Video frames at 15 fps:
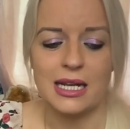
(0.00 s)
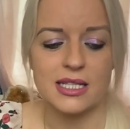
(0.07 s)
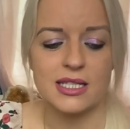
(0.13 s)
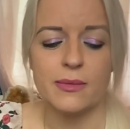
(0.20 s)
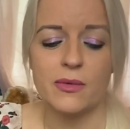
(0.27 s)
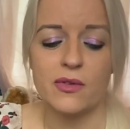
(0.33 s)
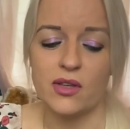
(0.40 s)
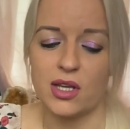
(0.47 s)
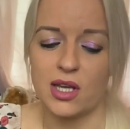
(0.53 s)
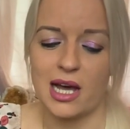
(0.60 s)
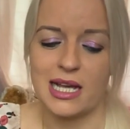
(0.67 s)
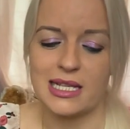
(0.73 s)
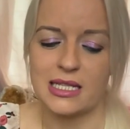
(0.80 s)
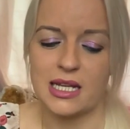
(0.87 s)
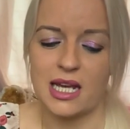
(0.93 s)
And some of you
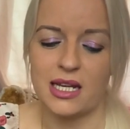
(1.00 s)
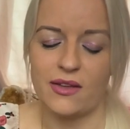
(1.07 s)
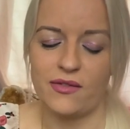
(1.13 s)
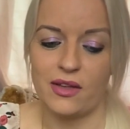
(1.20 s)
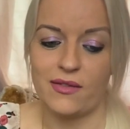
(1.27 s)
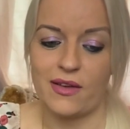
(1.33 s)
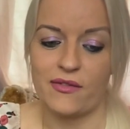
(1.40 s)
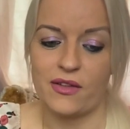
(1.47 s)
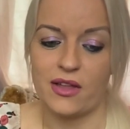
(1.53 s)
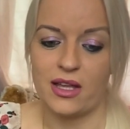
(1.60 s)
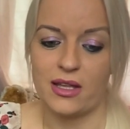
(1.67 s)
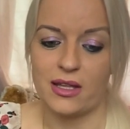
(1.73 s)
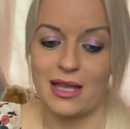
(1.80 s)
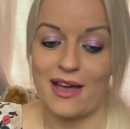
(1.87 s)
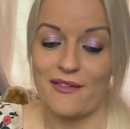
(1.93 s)
guys, I don't know if you've
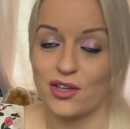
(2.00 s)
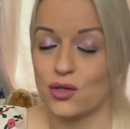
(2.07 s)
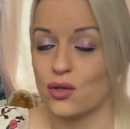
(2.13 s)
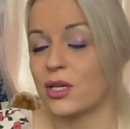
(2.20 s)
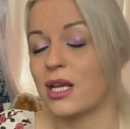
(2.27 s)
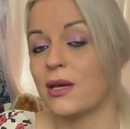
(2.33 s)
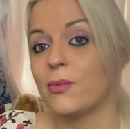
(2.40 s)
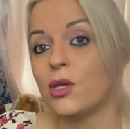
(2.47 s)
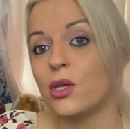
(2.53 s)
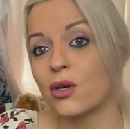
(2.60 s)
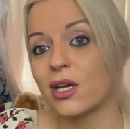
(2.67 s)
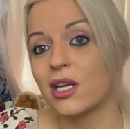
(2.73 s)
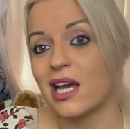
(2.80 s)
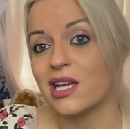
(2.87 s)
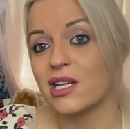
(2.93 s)
ever, ever done it, but you
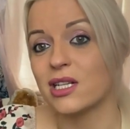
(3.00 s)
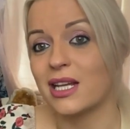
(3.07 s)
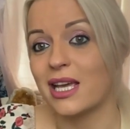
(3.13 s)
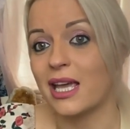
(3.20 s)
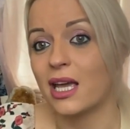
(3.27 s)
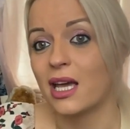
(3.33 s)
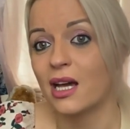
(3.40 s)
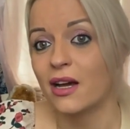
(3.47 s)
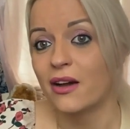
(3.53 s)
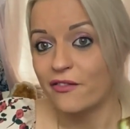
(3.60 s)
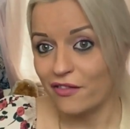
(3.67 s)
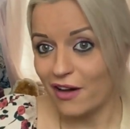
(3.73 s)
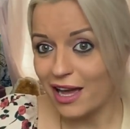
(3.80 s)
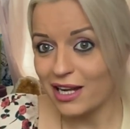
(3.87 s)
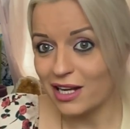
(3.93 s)
can actually
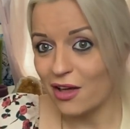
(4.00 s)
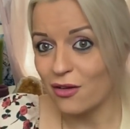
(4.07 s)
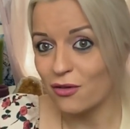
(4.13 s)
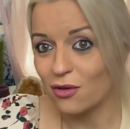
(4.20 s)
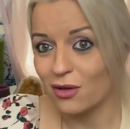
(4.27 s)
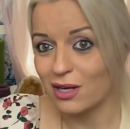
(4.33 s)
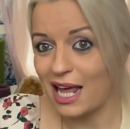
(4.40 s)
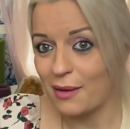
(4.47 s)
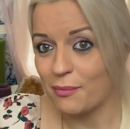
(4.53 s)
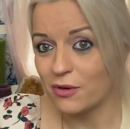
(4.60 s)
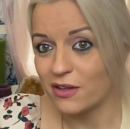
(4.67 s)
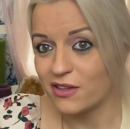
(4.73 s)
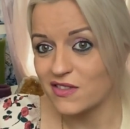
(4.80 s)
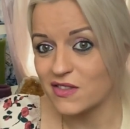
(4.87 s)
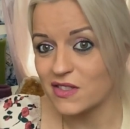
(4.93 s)
find local
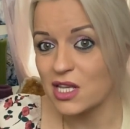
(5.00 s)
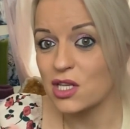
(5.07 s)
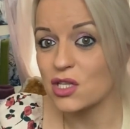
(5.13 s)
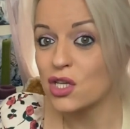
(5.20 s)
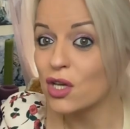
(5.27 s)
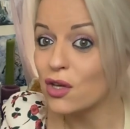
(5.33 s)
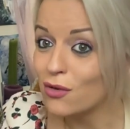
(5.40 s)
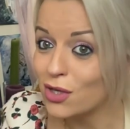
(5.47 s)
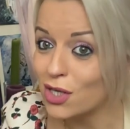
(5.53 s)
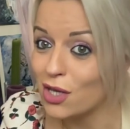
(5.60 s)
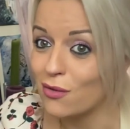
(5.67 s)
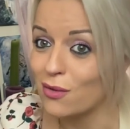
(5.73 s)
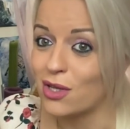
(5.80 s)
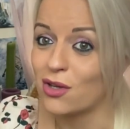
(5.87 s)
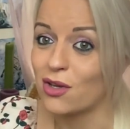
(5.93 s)
labyrinths to
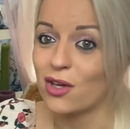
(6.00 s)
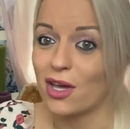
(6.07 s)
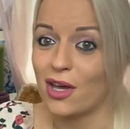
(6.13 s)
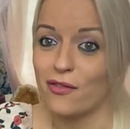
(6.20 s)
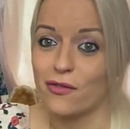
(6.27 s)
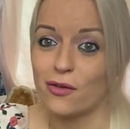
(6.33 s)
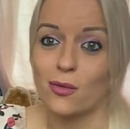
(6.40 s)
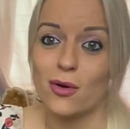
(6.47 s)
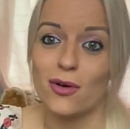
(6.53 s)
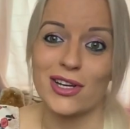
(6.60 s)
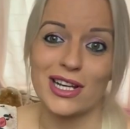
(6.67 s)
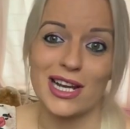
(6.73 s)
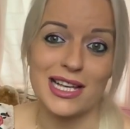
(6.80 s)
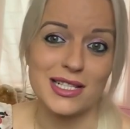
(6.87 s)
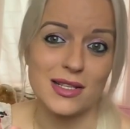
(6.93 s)
you and you can go for a
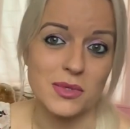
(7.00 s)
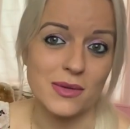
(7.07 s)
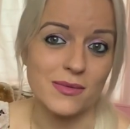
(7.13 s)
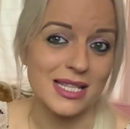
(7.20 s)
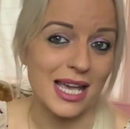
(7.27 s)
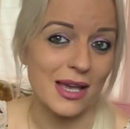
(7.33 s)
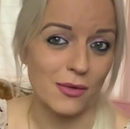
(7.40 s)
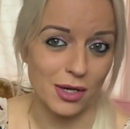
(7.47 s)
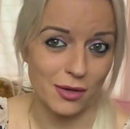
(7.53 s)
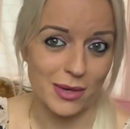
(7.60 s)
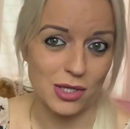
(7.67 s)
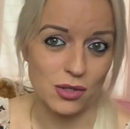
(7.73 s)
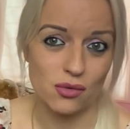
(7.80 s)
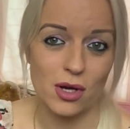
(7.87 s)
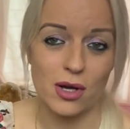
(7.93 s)
walk. And I sometimes take one of
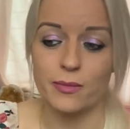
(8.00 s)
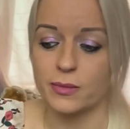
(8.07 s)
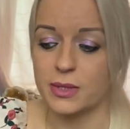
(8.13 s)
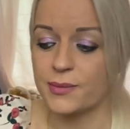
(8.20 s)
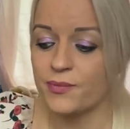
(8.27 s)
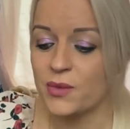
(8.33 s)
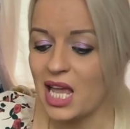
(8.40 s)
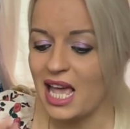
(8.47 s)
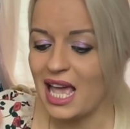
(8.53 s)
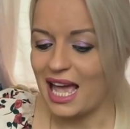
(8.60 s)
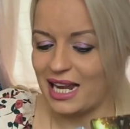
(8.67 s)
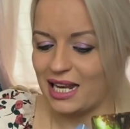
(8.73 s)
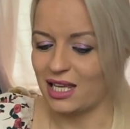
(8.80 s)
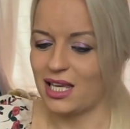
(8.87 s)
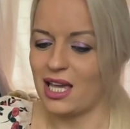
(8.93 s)
my drums
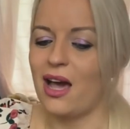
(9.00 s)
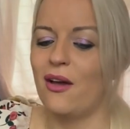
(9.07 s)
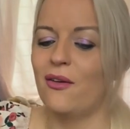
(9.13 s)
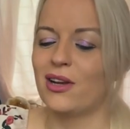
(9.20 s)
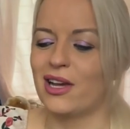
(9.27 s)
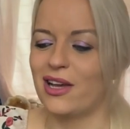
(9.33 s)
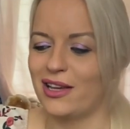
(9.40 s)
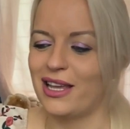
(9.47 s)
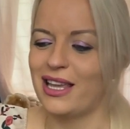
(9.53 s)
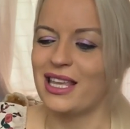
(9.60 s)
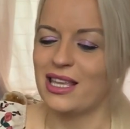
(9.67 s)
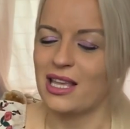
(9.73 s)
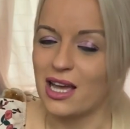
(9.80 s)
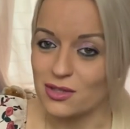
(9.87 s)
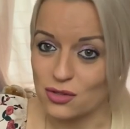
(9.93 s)
and I go and I,
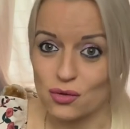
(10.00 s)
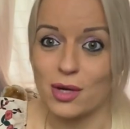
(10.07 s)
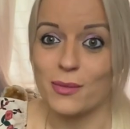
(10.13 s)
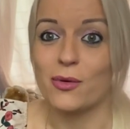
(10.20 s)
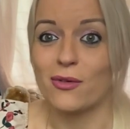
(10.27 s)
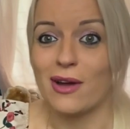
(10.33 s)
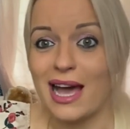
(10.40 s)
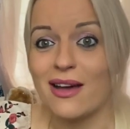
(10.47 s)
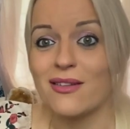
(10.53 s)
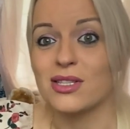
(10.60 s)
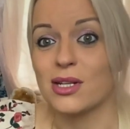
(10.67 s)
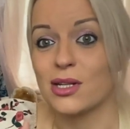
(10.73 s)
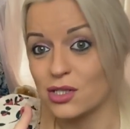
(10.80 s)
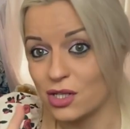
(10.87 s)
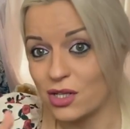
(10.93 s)
I drum around
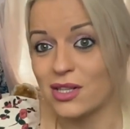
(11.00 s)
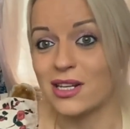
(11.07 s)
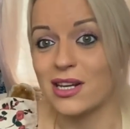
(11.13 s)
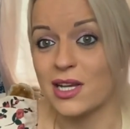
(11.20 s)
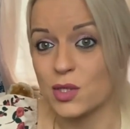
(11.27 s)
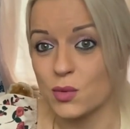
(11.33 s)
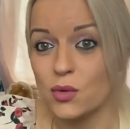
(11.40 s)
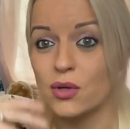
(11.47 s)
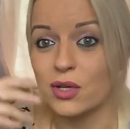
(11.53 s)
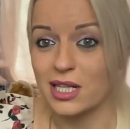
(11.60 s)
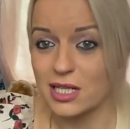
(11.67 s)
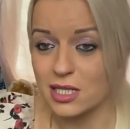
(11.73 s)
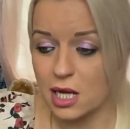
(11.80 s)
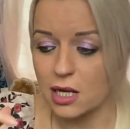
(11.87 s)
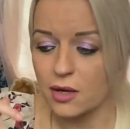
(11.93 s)
and I do the nice
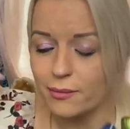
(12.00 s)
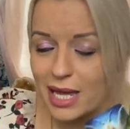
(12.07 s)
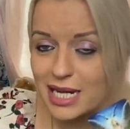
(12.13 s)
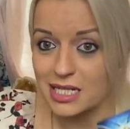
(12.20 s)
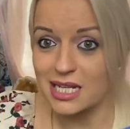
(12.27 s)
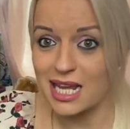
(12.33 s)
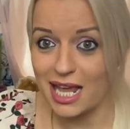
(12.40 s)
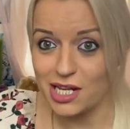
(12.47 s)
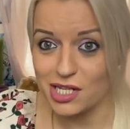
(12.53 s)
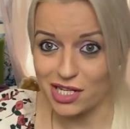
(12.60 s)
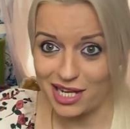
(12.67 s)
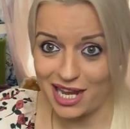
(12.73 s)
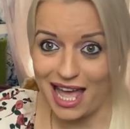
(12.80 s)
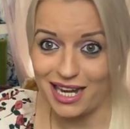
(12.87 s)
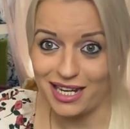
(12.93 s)
walking. It's kind of
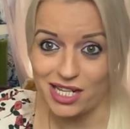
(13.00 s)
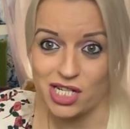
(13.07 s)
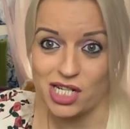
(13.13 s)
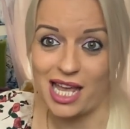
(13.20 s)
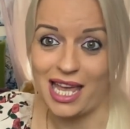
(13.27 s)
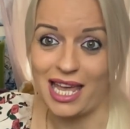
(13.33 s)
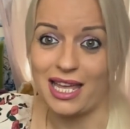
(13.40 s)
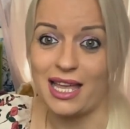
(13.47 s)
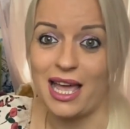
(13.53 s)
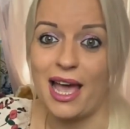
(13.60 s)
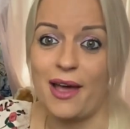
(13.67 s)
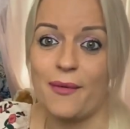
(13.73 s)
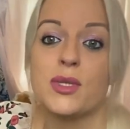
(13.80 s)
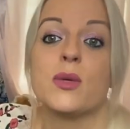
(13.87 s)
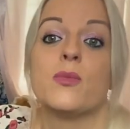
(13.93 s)
meditation energy
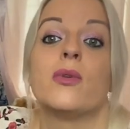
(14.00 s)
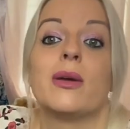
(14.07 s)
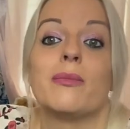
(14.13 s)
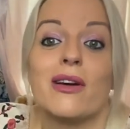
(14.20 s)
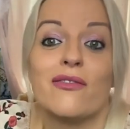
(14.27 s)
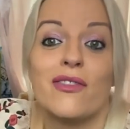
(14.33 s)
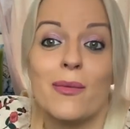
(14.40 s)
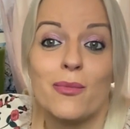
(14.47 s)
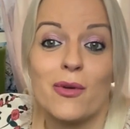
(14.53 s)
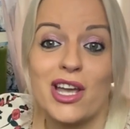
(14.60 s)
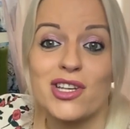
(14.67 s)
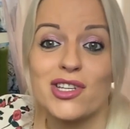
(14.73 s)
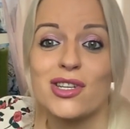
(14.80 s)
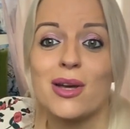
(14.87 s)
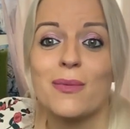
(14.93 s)
um, to bring my
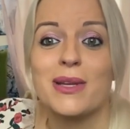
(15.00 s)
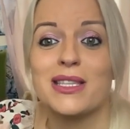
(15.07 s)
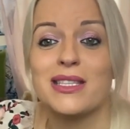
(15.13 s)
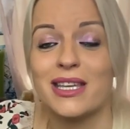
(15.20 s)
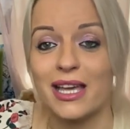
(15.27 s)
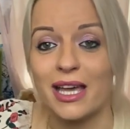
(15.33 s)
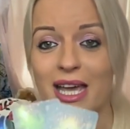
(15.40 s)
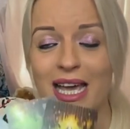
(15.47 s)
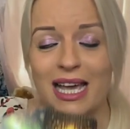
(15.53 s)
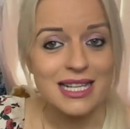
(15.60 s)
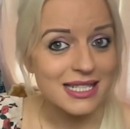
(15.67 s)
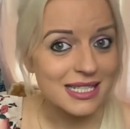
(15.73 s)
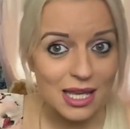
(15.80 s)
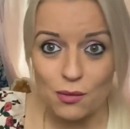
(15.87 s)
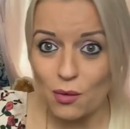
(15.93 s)
vibration up and to
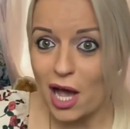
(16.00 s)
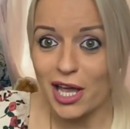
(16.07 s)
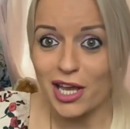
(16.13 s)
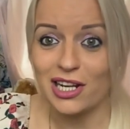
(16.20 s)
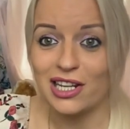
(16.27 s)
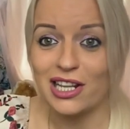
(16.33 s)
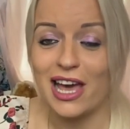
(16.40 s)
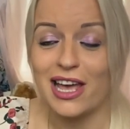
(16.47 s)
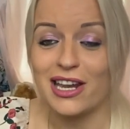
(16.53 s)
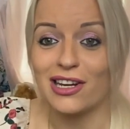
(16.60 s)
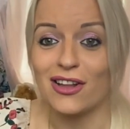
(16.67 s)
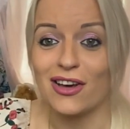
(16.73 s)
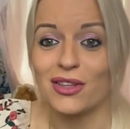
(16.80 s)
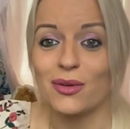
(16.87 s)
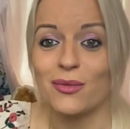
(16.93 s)
see what I can learn
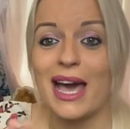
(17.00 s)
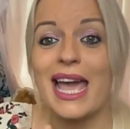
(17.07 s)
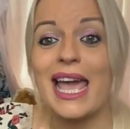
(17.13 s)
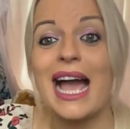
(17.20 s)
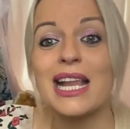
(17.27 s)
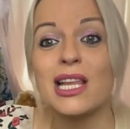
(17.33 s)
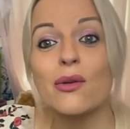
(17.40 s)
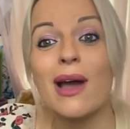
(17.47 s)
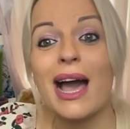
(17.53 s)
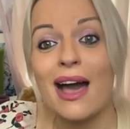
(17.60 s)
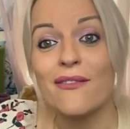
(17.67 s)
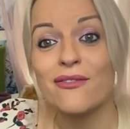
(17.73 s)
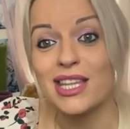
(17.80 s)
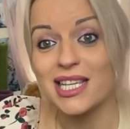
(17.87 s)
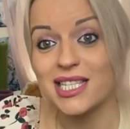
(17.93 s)
along the way. And you
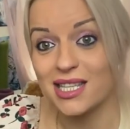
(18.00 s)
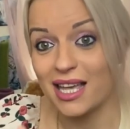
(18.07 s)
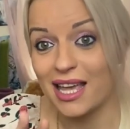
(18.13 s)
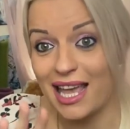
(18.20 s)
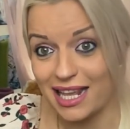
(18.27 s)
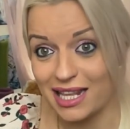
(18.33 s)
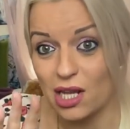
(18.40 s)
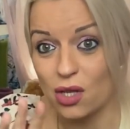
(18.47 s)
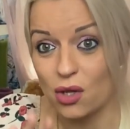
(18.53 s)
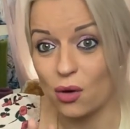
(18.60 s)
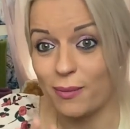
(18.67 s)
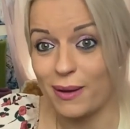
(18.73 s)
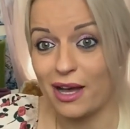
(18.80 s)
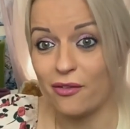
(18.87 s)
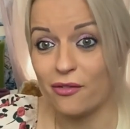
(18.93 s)
have this in
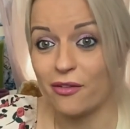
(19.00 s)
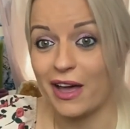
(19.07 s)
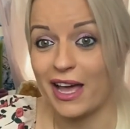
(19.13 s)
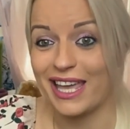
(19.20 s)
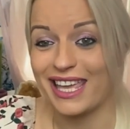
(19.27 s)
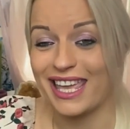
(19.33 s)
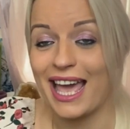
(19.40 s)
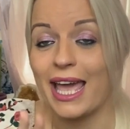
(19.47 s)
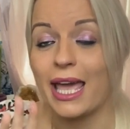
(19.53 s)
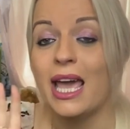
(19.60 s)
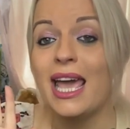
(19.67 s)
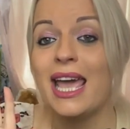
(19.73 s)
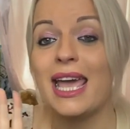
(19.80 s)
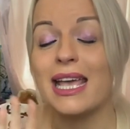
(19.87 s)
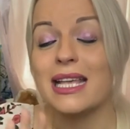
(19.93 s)
your pathway, okay?
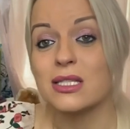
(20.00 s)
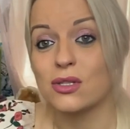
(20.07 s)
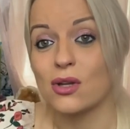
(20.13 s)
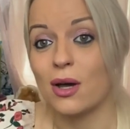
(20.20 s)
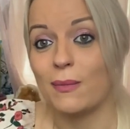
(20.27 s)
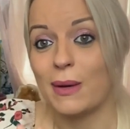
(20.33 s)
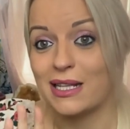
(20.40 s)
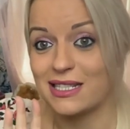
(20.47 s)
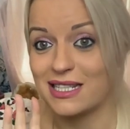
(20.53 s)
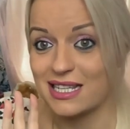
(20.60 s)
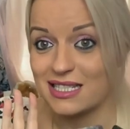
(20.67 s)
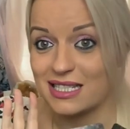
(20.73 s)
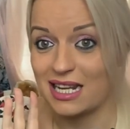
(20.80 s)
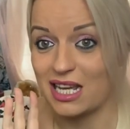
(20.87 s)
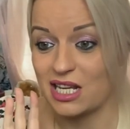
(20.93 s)
It's not about the
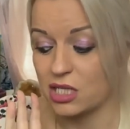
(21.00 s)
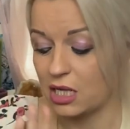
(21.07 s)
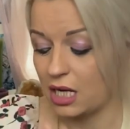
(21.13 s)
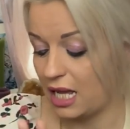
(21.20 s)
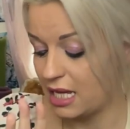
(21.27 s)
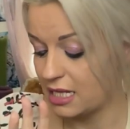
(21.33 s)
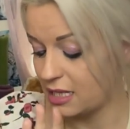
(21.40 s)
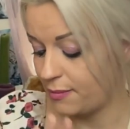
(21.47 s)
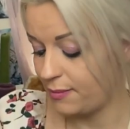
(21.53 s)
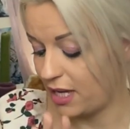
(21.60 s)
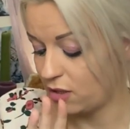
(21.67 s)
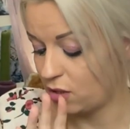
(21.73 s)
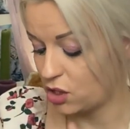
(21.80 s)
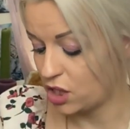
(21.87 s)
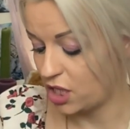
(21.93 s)
destination, it is
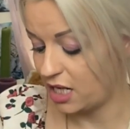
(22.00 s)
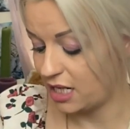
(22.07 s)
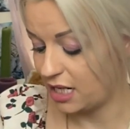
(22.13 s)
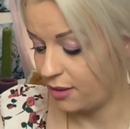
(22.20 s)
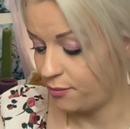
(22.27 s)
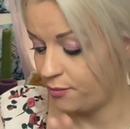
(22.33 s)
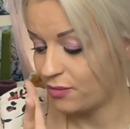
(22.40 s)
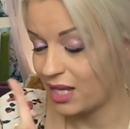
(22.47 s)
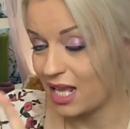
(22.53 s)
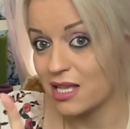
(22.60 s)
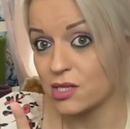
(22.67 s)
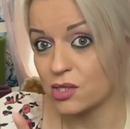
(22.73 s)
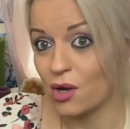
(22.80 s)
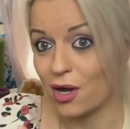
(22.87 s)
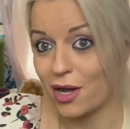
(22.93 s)
about the journey.
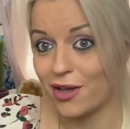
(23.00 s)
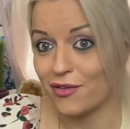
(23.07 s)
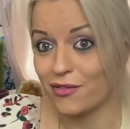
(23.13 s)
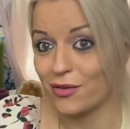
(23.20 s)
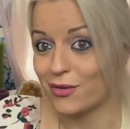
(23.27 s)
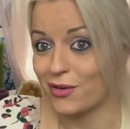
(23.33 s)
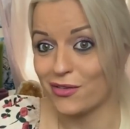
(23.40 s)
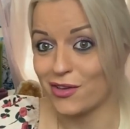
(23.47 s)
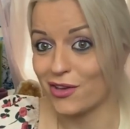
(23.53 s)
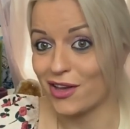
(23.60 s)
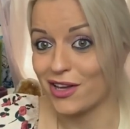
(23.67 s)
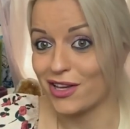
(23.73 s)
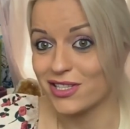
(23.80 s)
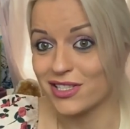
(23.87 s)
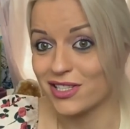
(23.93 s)
It's not over with you
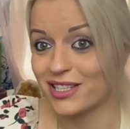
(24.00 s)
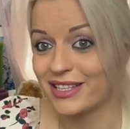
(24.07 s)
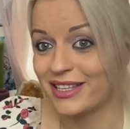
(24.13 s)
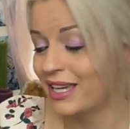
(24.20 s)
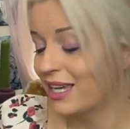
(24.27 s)
guys.